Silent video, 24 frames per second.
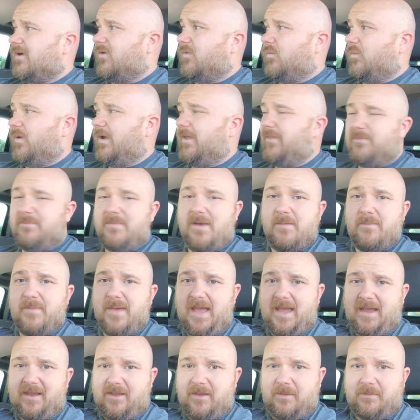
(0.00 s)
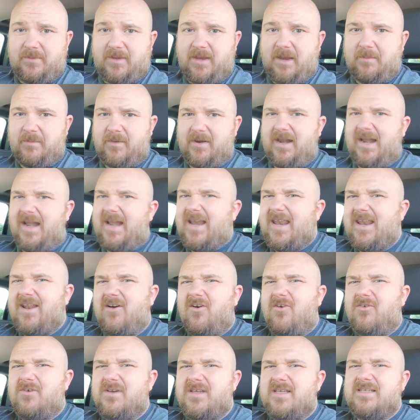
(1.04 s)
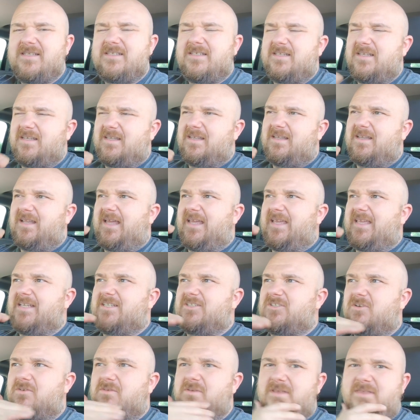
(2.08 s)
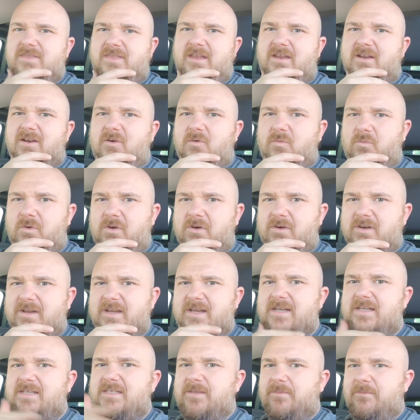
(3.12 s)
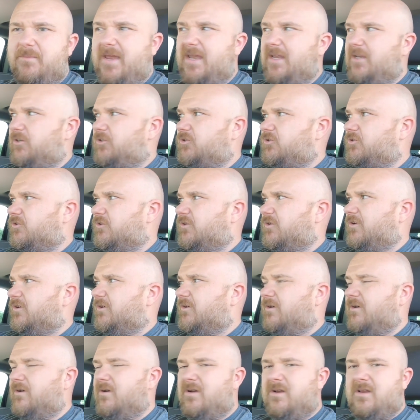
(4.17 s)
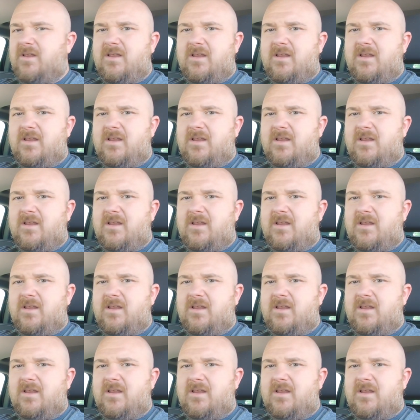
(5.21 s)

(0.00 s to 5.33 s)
with my backup camera, and it only like it's only there really to make sure